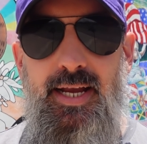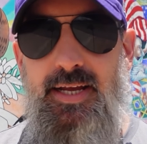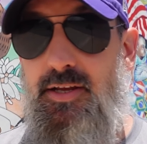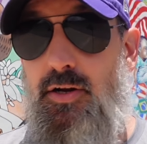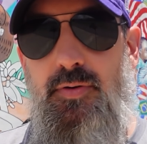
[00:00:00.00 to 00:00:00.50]

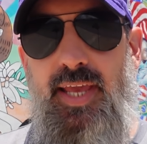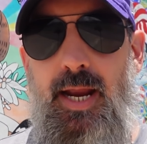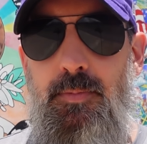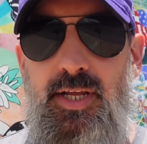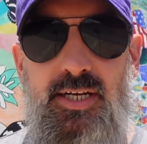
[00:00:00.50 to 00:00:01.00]
And you know,
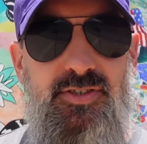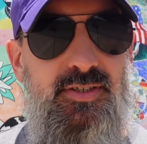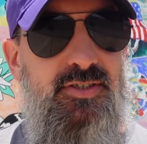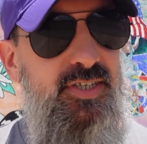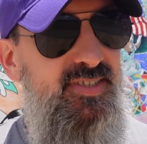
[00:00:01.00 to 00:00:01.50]
Kamren
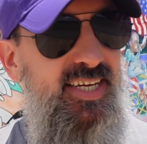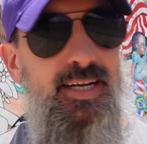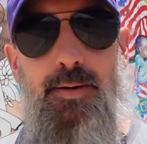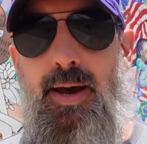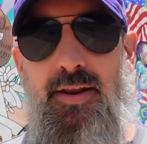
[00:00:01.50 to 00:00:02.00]
Kinchens, just
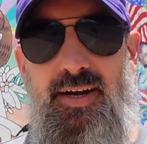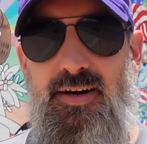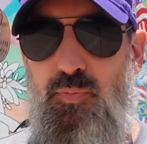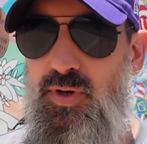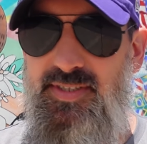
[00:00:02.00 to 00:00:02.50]
seeing him out
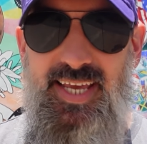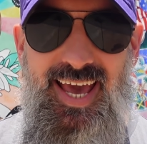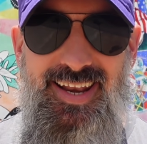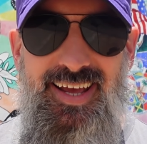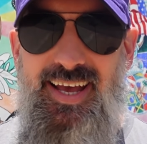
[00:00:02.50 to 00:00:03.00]
here once
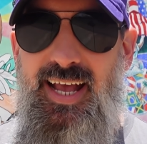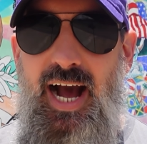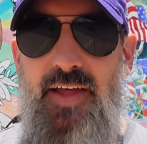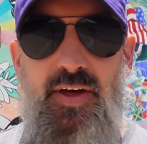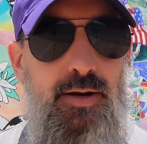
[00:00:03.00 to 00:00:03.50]
again,
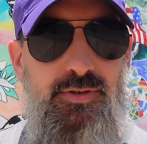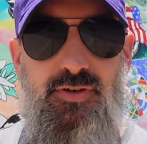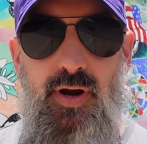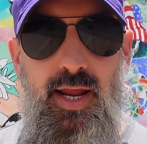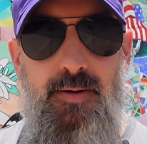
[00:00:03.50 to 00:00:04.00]
I thought it was
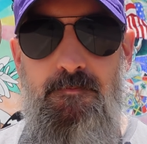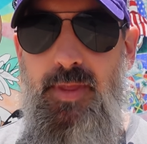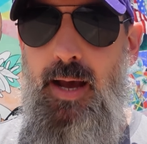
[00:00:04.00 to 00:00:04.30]
great.